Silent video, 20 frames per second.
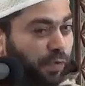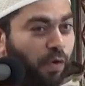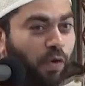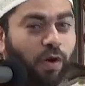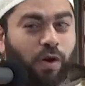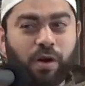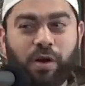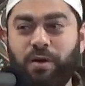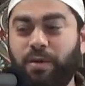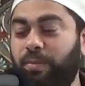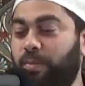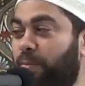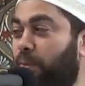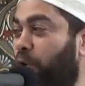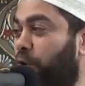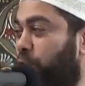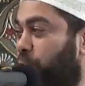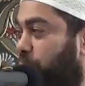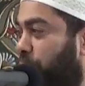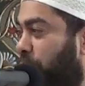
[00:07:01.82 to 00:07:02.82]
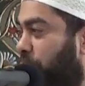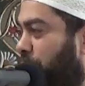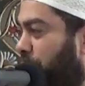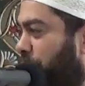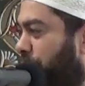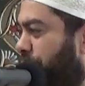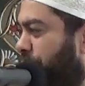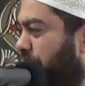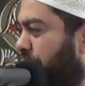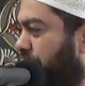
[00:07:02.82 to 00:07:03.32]
for most people.
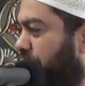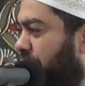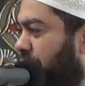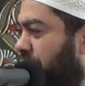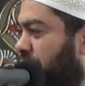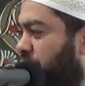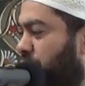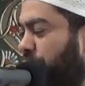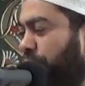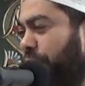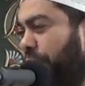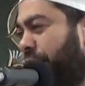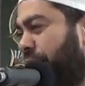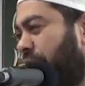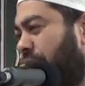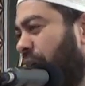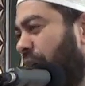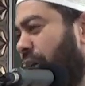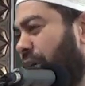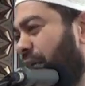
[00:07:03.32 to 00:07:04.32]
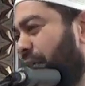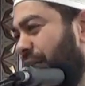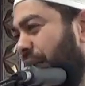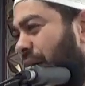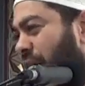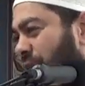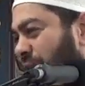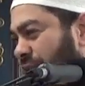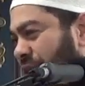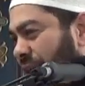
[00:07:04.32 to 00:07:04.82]
So they think it is
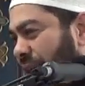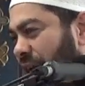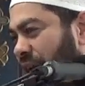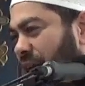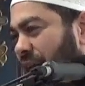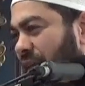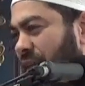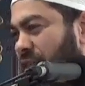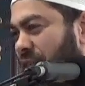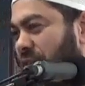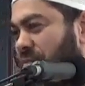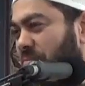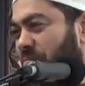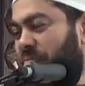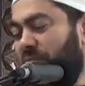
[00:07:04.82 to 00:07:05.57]
outdated.